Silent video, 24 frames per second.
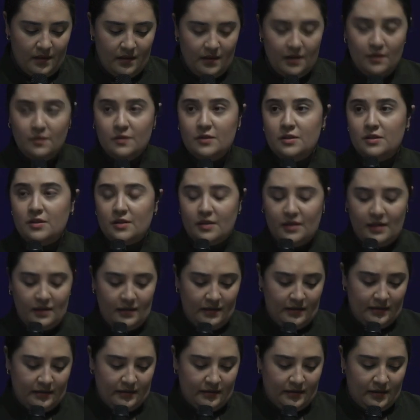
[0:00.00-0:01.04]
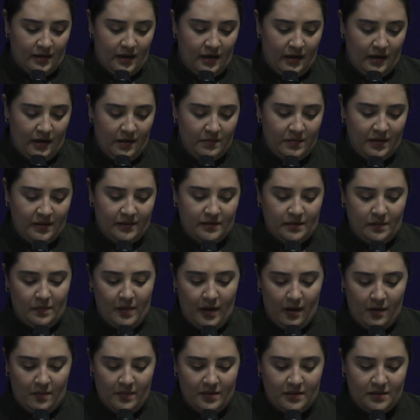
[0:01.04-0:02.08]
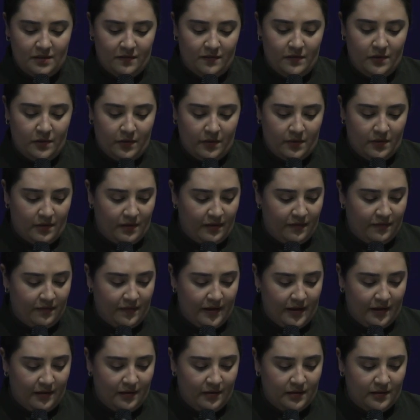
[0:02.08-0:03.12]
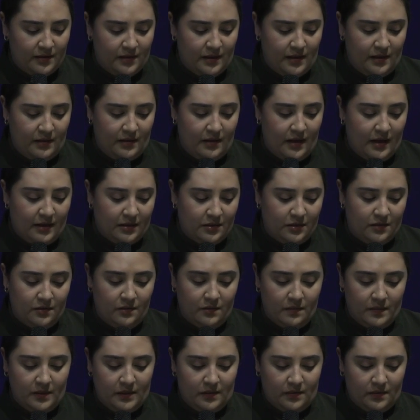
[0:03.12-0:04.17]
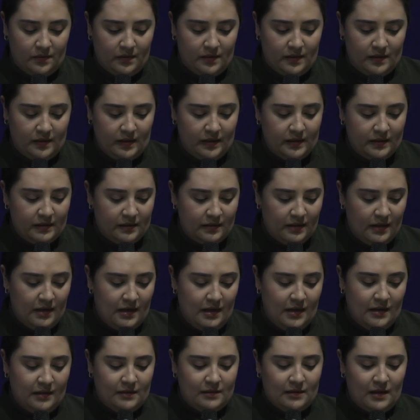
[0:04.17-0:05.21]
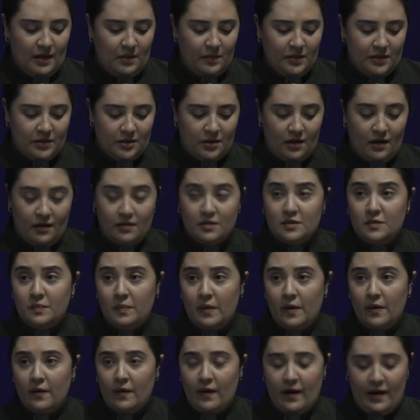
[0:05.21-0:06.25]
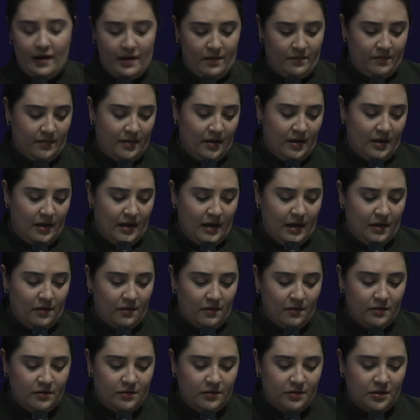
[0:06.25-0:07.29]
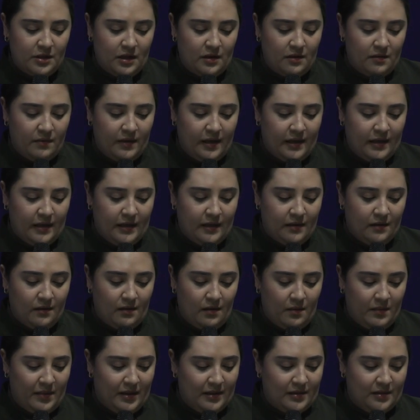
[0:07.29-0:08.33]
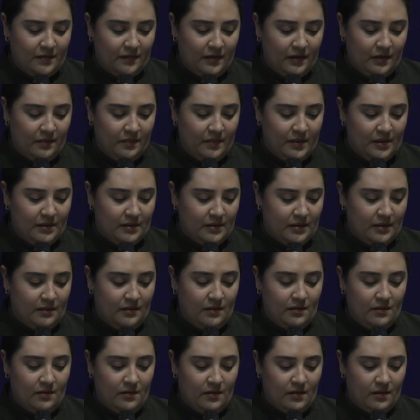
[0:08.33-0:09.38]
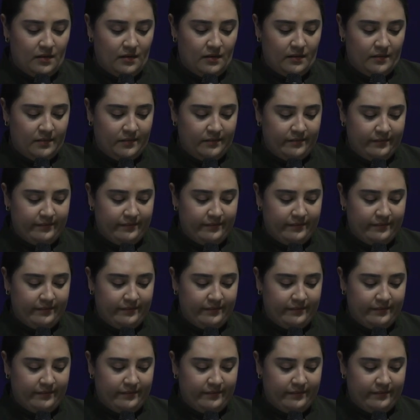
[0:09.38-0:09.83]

It was during this time that the Department of Northern Affairs and National Resources established arts program in order to generate economic development in the North.